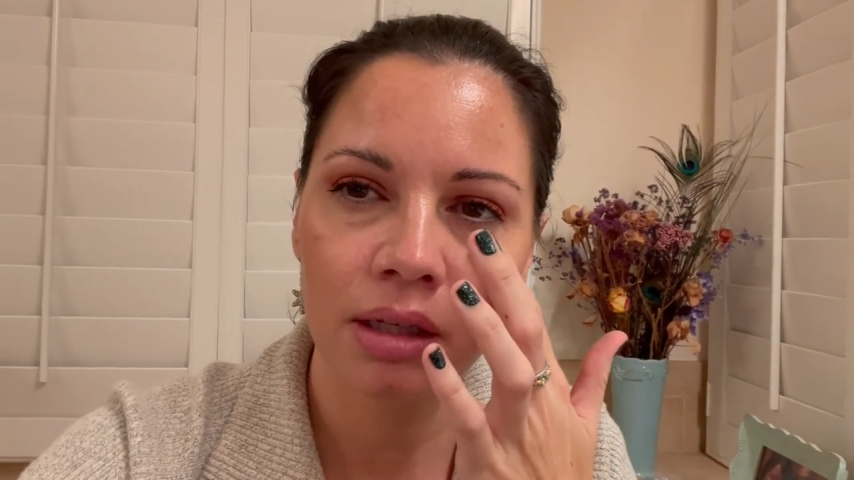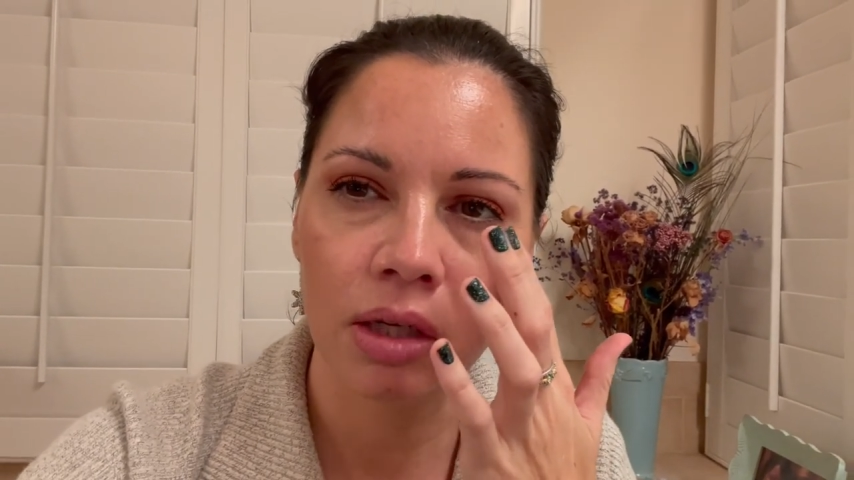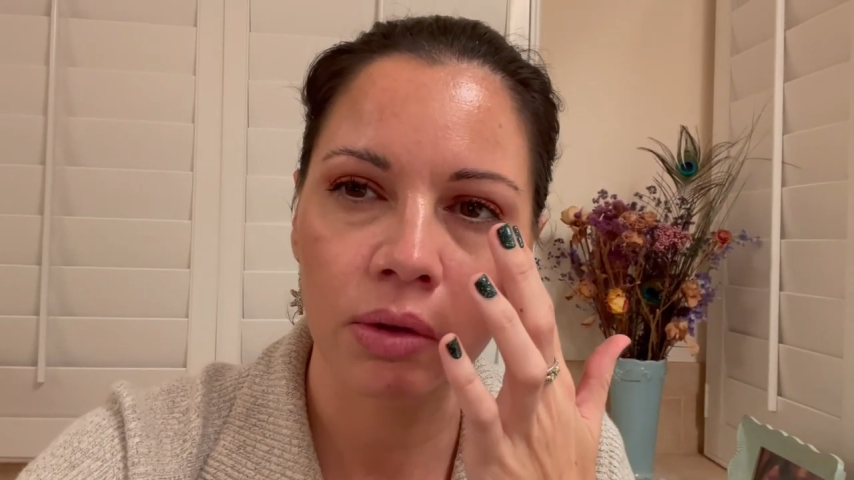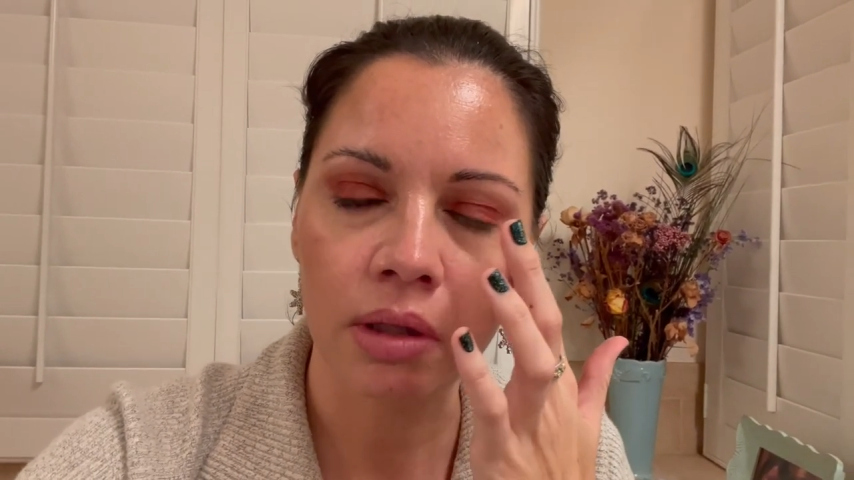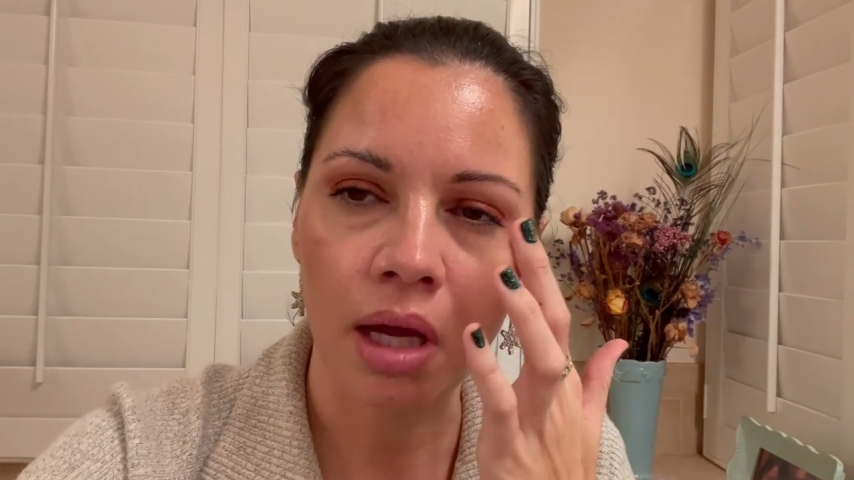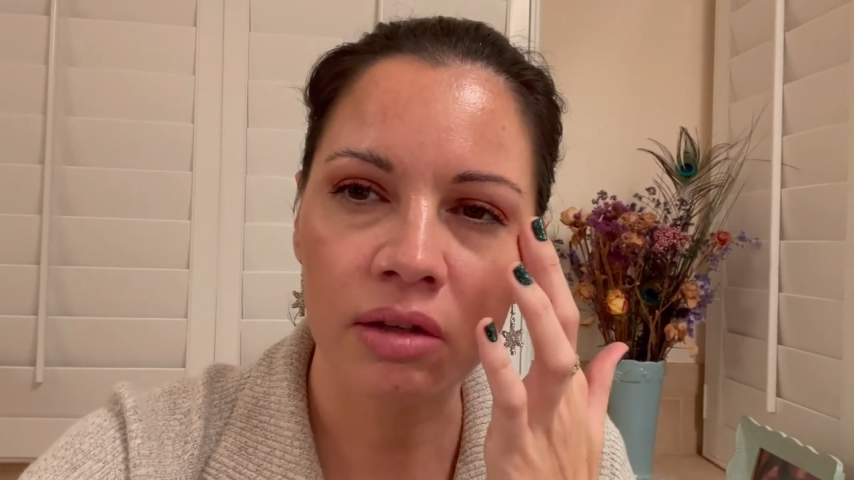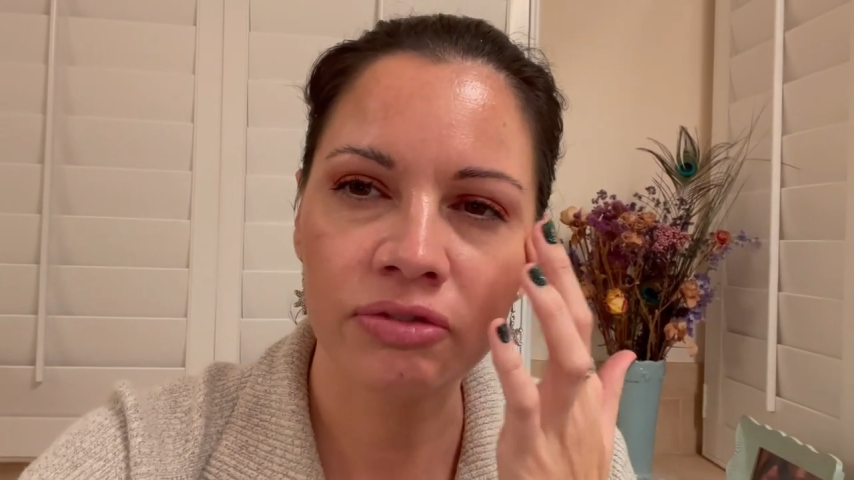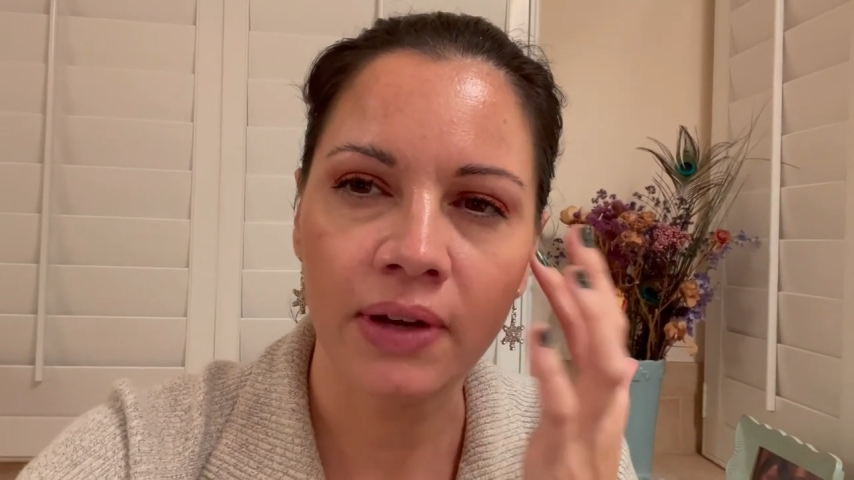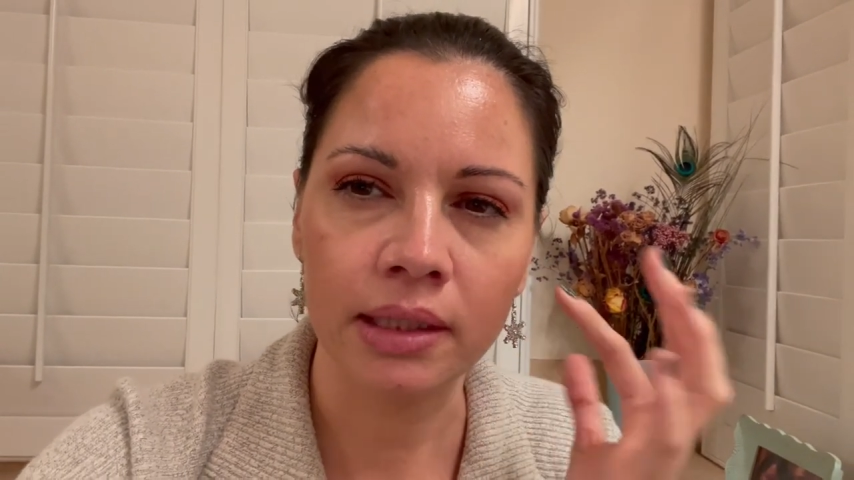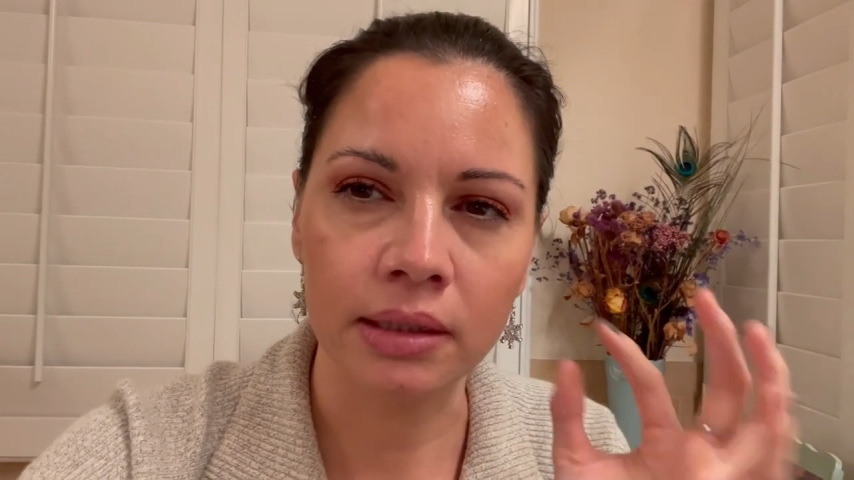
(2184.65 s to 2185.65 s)
you know, a lot of
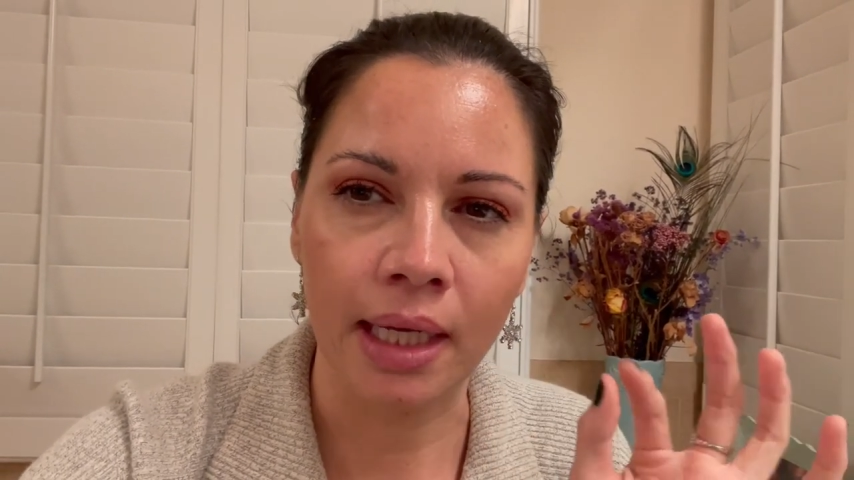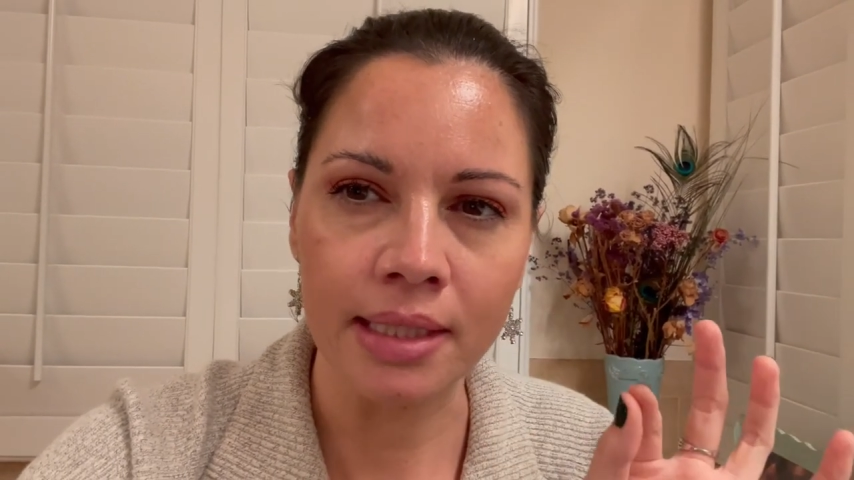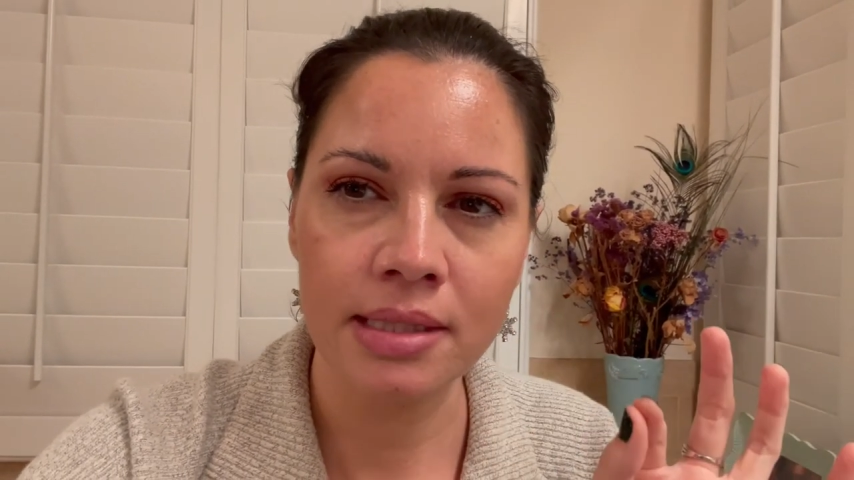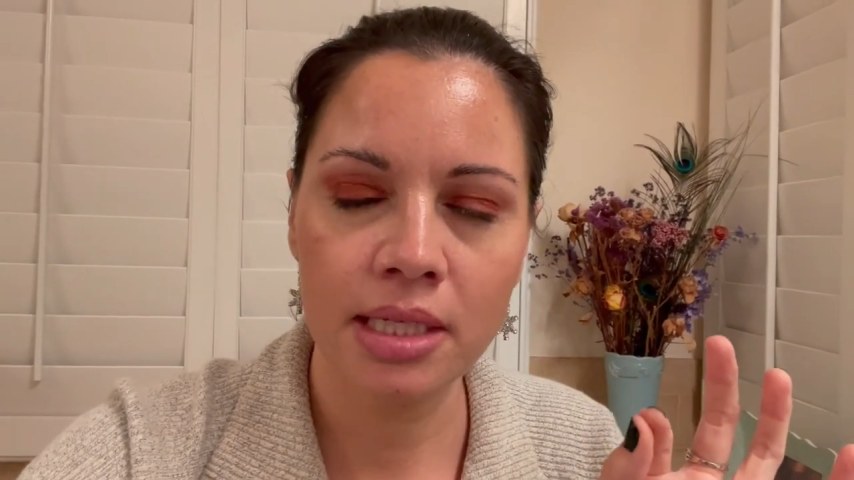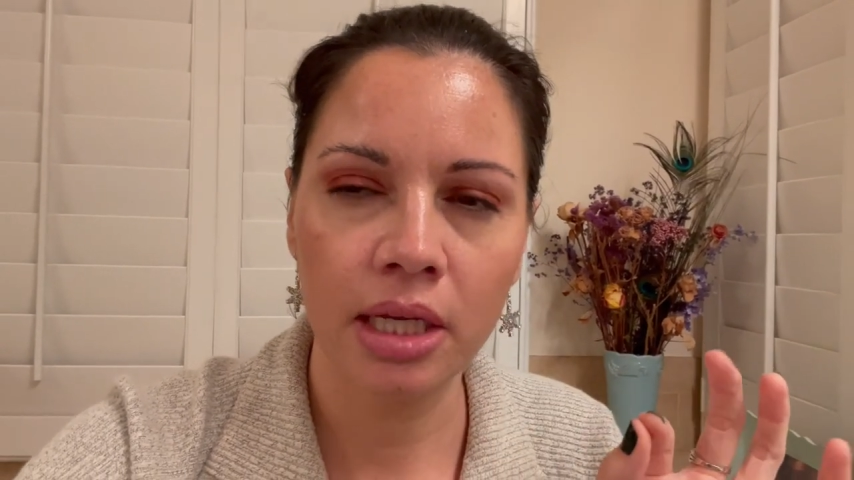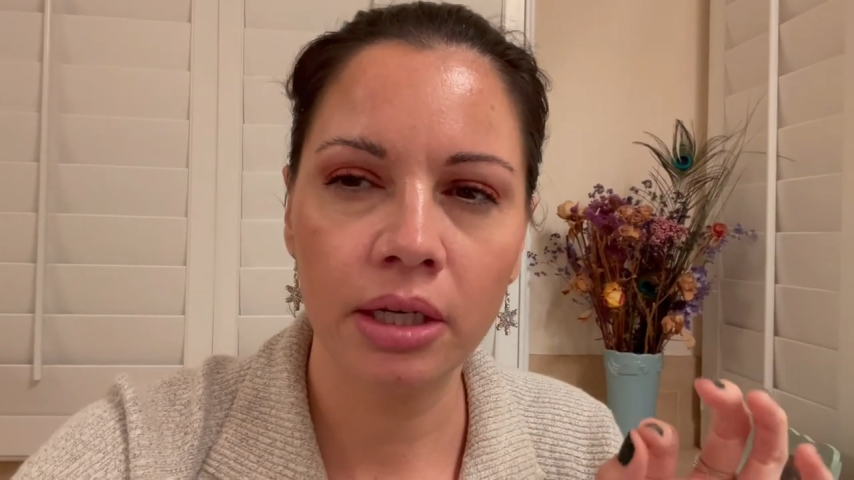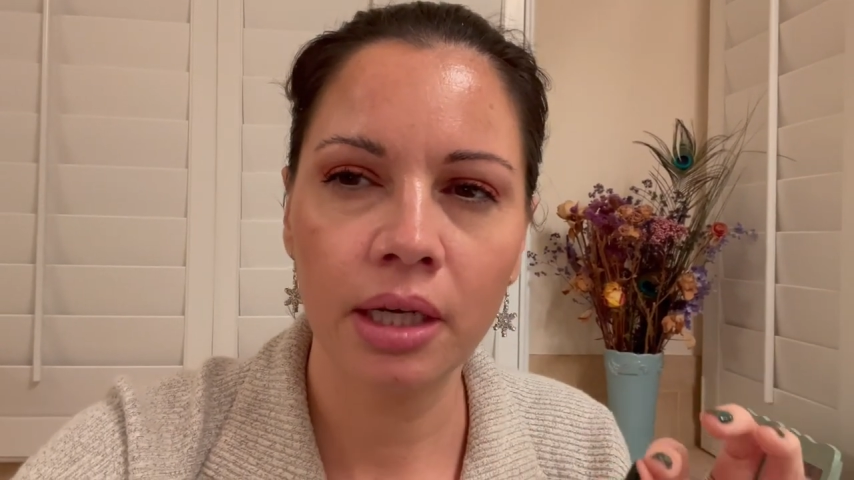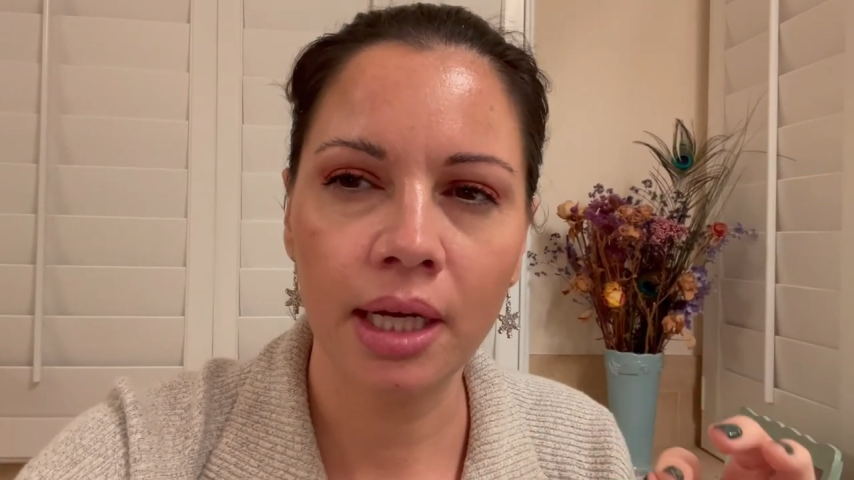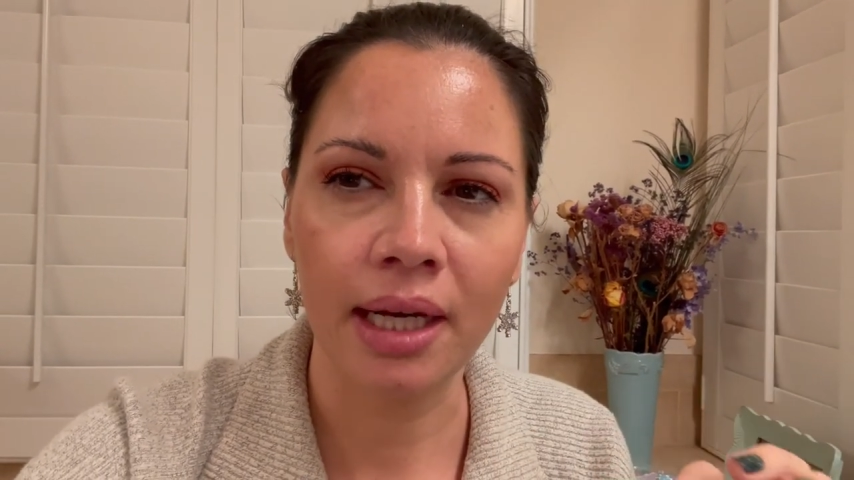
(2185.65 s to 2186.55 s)
fine lines here,